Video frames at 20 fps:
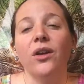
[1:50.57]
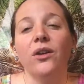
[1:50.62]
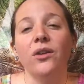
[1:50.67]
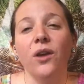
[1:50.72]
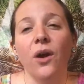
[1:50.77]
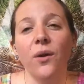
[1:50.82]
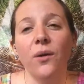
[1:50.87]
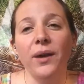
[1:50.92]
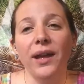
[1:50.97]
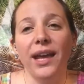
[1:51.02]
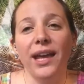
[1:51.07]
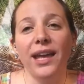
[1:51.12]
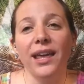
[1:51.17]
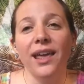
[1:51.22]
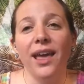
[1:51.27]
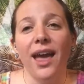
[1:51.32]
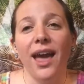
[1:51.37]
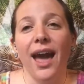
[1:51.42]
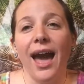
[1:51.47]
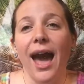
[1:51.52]
noting
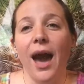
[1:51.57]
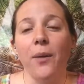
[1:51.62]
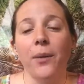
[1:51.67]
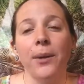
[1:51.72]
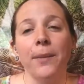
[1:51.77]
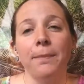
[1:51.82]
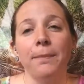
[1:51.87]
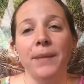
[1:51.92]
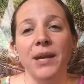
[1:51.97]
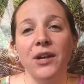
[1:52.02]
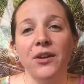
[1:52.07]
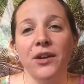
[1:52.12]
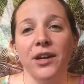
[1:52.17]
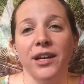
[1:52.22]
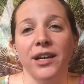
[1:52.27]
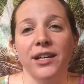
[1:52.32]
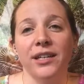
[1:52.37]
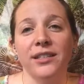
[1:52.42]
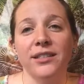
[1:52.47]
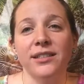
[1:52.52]
how it
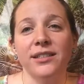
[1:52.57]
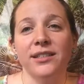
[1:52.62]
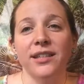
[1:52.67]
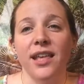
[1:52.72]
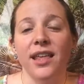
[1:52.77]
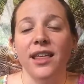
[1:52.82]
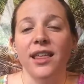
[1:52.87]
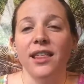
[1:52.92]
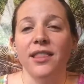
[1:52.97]
mirrors